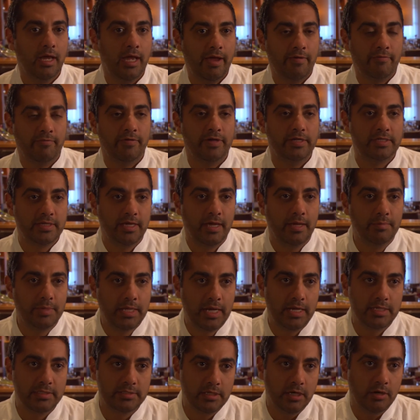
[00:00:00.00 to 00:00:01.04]
every time
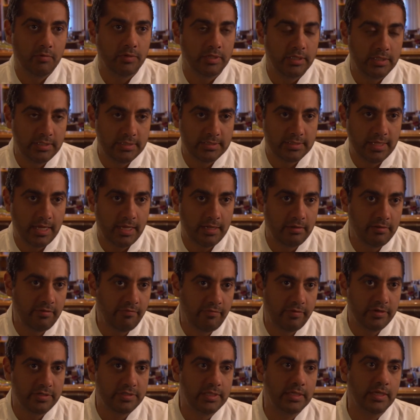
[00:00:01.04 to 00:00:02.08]
that I start with a designer, the
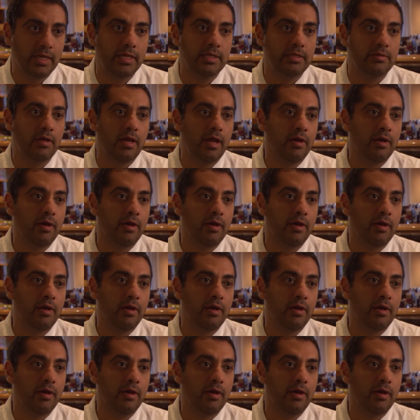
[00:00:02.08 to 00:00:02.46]
first thing I,